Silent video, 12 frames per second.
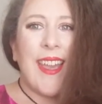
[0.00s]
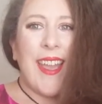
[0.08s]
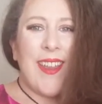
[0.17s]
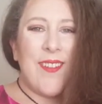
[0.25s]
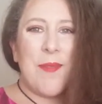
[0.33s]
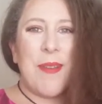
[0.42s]

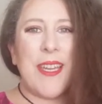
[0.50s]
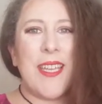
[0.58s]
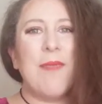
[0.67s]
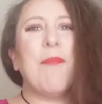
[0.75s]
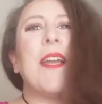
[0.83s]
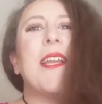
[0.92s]
Hey
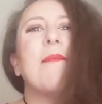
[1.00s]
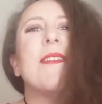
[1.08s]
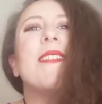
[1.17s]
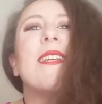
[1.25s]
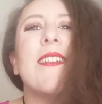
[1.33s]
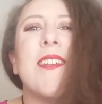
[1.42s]
everybody, my name
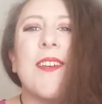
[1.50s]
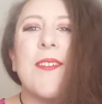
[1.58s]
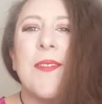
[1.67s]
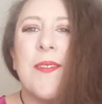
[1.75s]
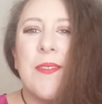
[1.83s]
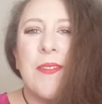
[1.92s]
is
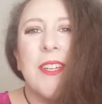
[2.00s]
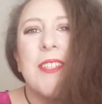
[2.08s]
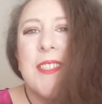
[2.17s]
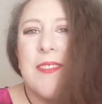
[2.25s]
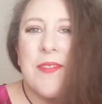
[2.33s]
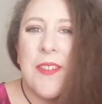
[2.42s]
Danielle.
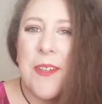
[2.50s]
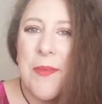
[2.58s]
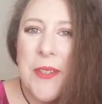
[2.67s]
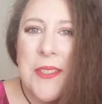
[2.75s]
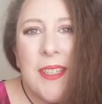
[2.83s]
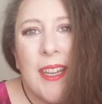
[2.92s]
First and
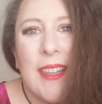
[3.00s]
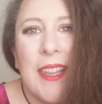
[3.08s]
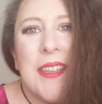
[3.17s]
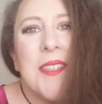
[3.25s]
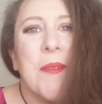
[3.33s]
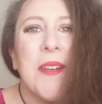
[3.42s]
foremost, I'd
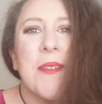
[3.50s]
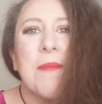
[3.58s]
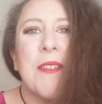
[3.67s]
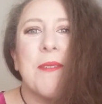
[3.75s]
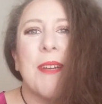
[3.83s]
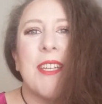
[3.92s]
like to welcome
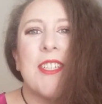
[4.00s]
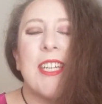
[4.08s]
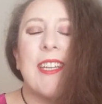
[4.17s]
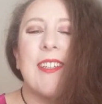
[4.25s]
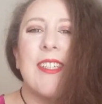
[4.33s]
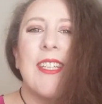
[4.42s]
you to my
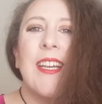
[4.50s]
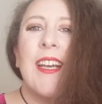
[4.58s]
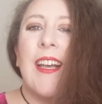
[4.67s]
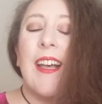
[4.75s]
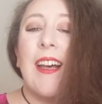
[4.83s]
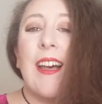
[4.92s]
channel.
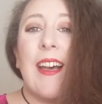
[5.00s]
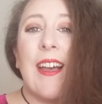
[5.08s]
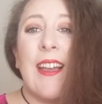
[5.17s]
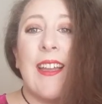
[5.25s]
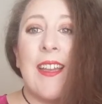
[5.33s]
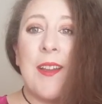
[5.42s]

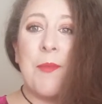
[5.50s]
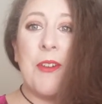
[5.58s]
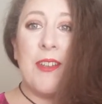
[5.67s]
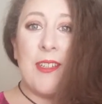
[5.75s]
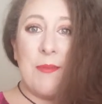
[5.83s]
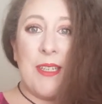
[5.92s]
I am
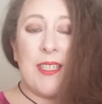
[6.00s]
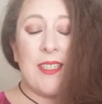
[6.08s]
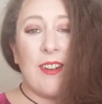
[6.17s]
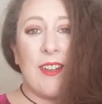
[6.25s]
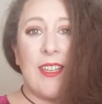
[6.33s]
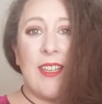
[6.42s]
going to be
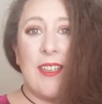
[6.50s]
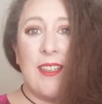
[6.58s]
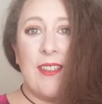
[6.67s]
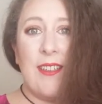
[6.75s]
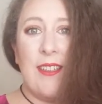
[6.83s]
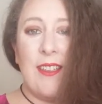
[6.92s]

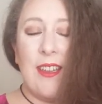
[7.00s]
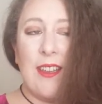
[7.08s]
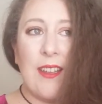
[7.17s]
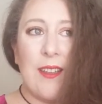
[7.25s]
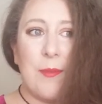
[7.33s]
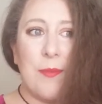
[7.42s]
starting
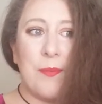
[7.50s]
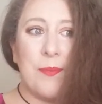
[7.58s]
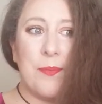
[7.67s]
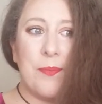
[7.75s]
um,